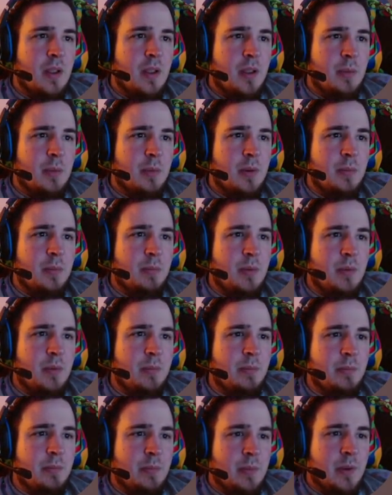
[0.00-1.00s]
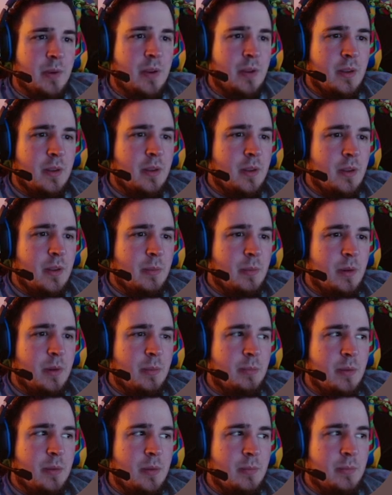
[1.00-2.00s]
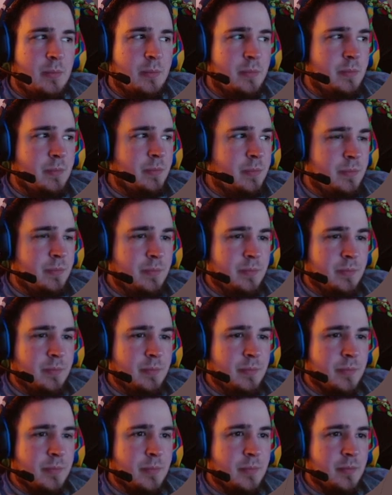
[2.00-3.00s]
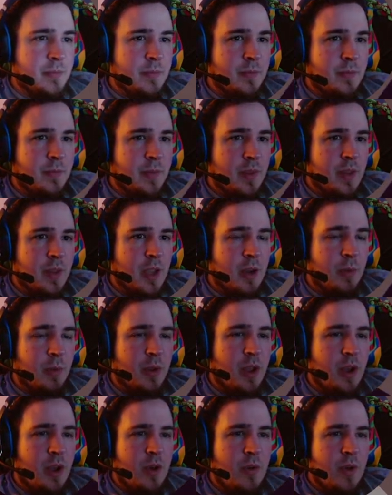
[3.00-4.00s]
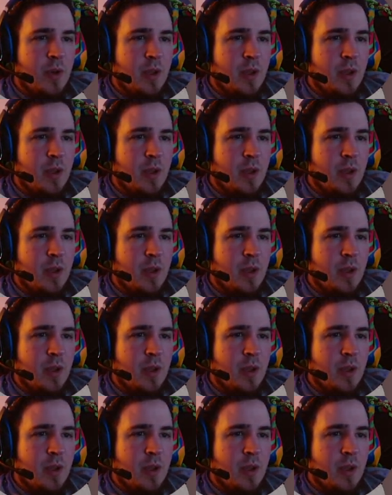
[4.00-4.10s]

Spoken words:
boop, boop, boop, boop. There we go.